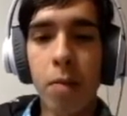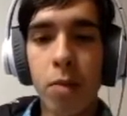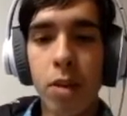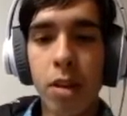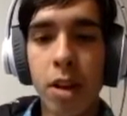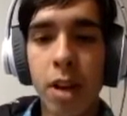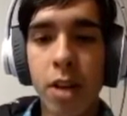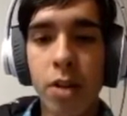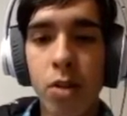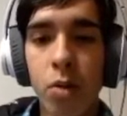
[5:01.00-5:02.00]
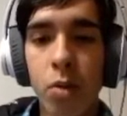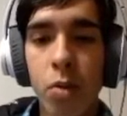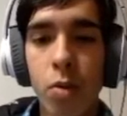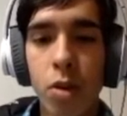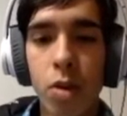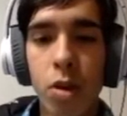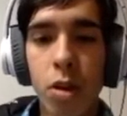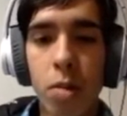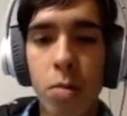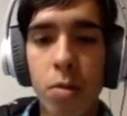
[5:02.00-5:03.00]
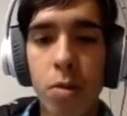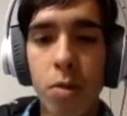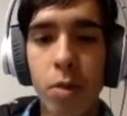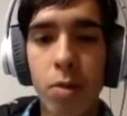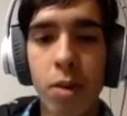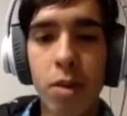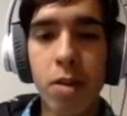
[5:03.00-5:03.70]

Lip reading: we're going to need to put... We don't